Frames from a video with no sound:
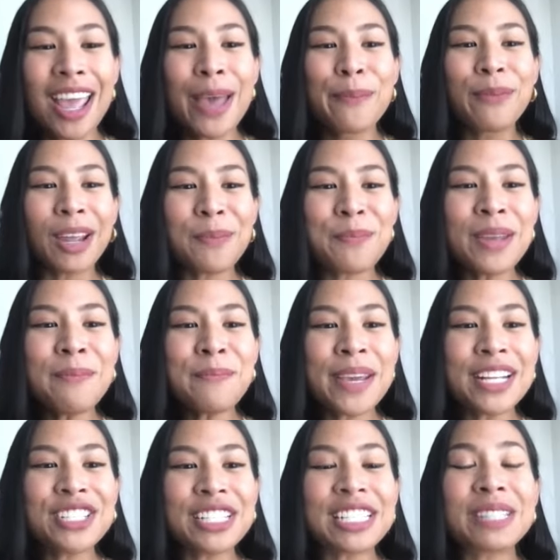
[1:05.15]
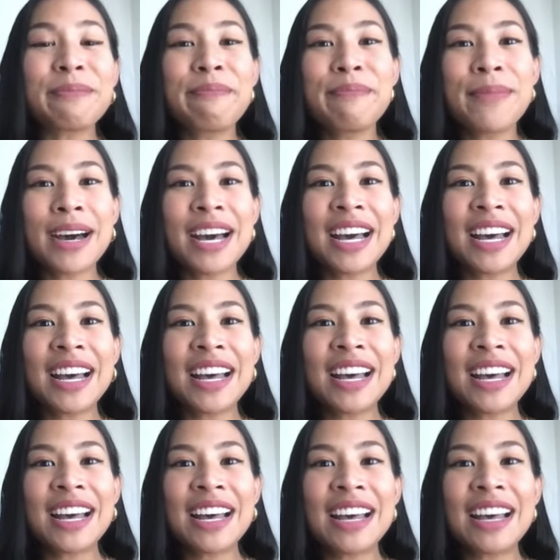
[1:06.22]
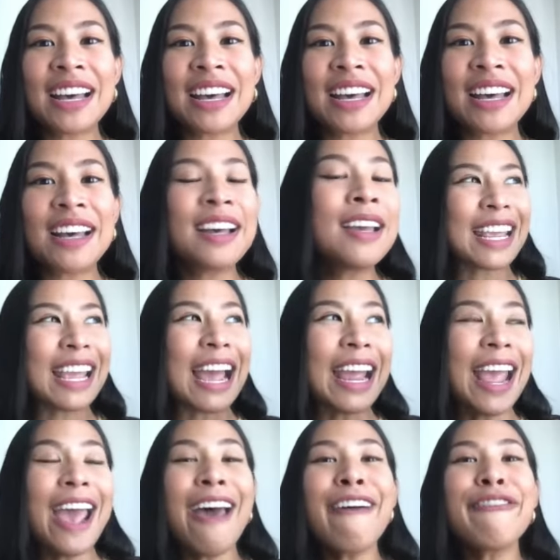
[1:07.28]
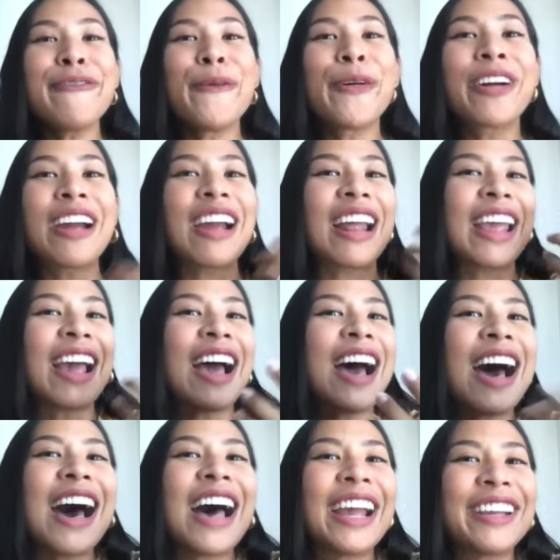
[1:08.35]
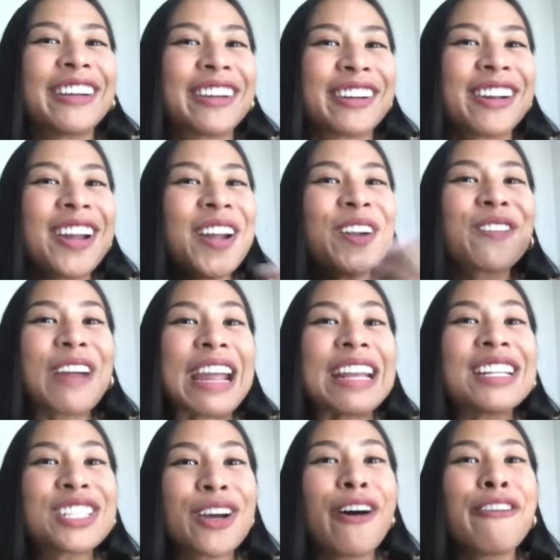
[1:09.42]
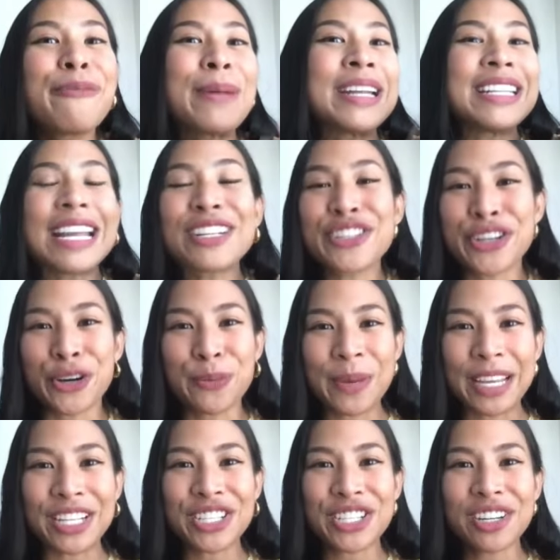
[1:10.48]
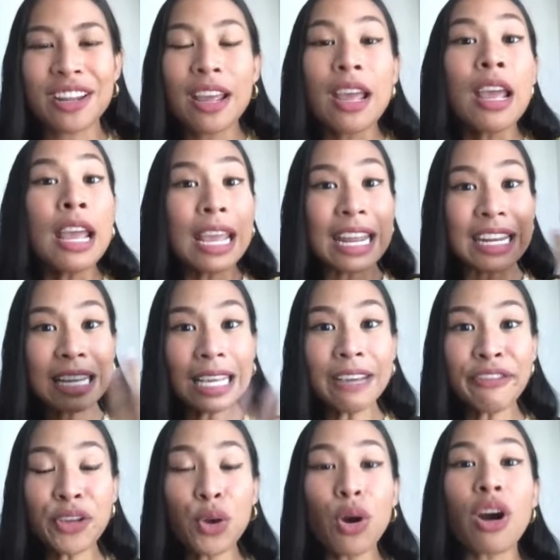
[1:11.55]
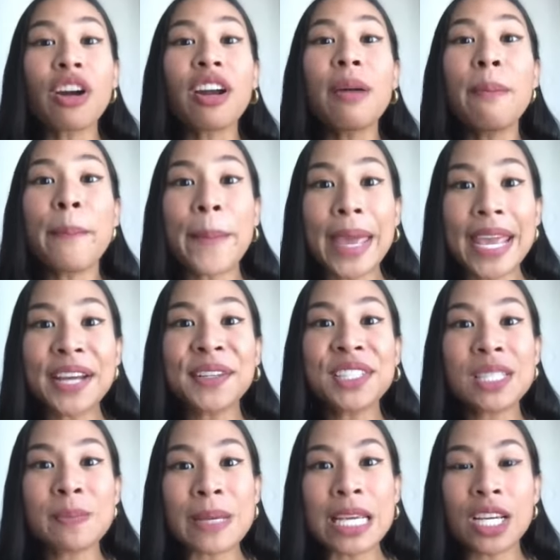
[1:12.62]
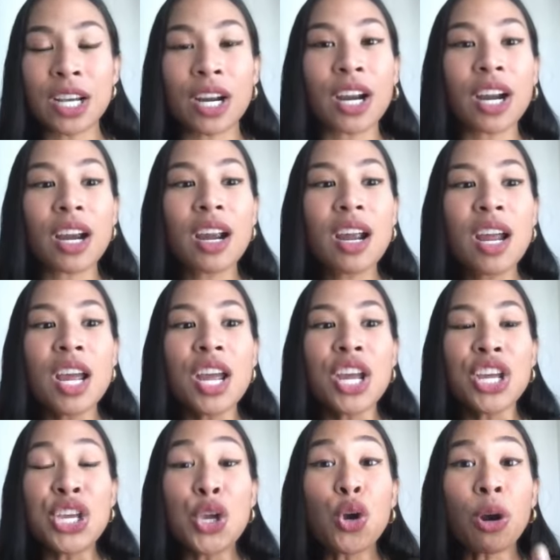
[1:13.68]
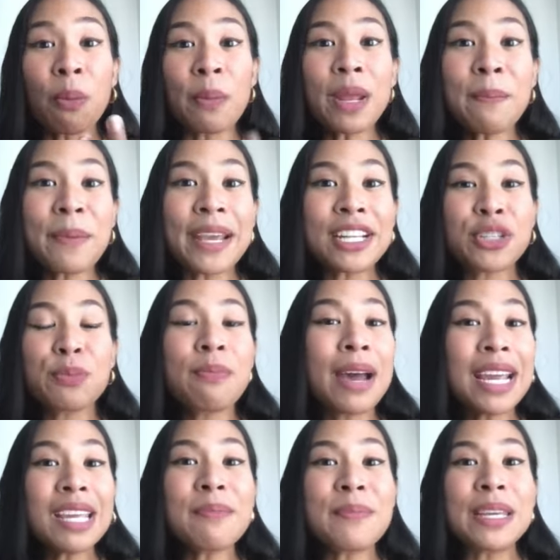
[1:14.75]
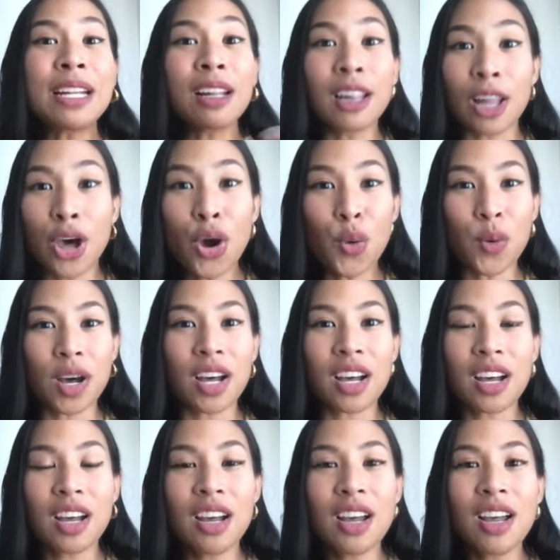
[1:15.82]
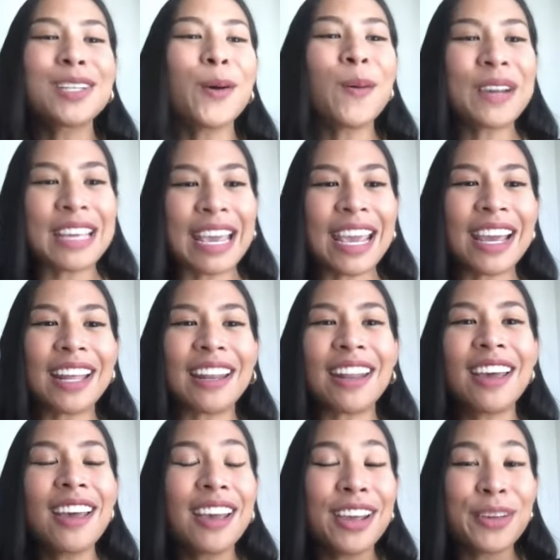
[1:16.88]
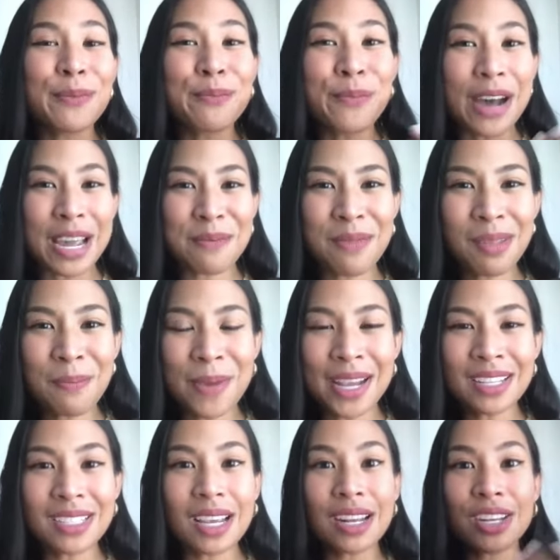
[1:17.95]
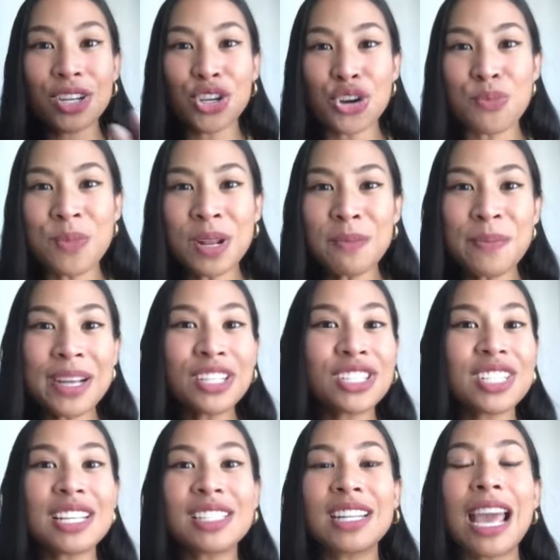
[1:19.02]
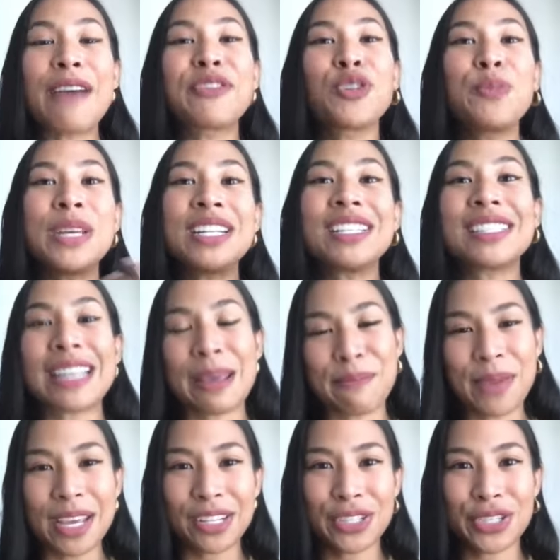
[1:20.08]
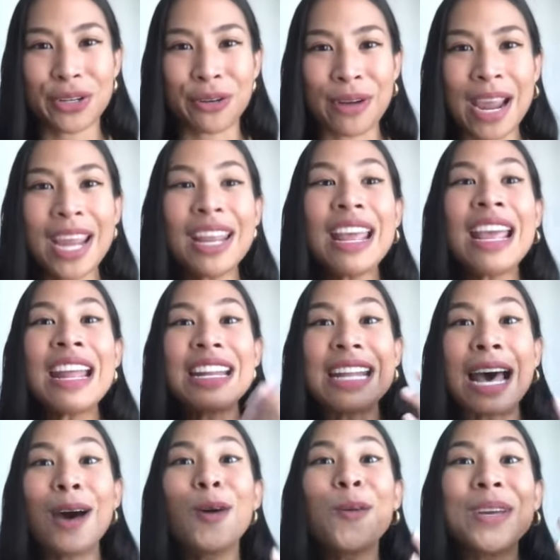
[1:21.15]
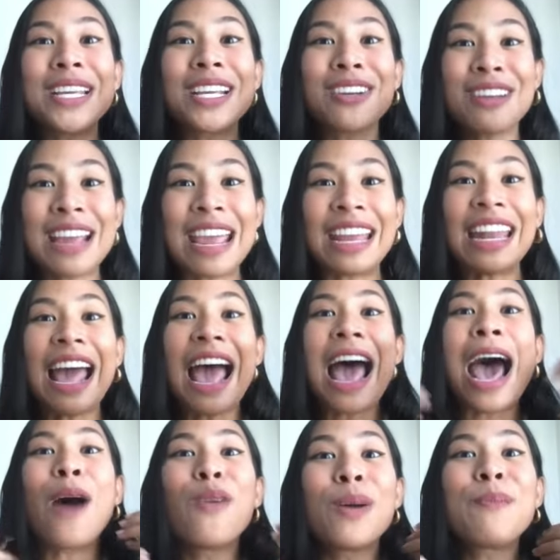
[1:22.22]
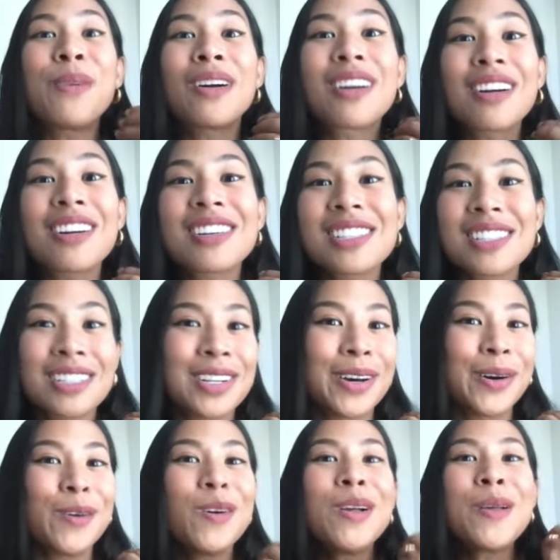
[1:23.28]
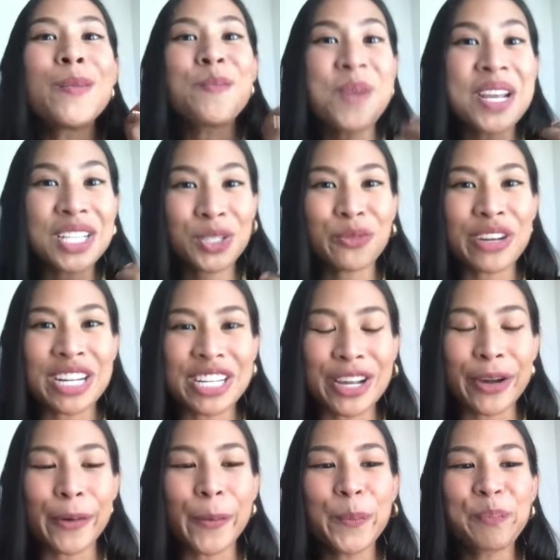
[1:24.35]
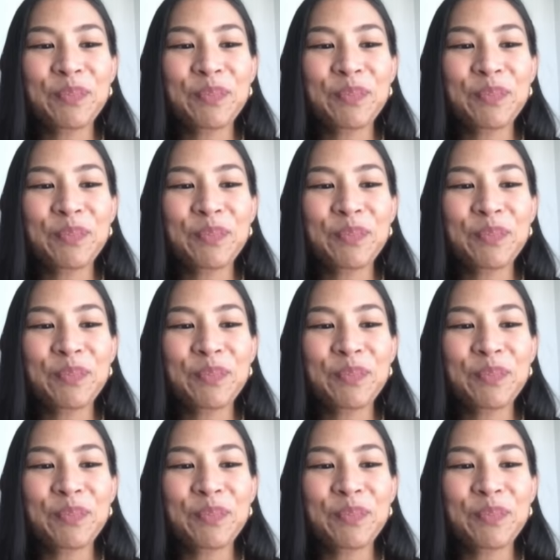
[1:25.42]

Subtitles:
My mid pitch is ma. I have more like a higher range of my natural pitch. And if you are a male speaker, your mid pitch might be lower. So again, my mid pitch and your mid pitch doesn't have to be the same pitch, all right? Now we create our personal pitch window.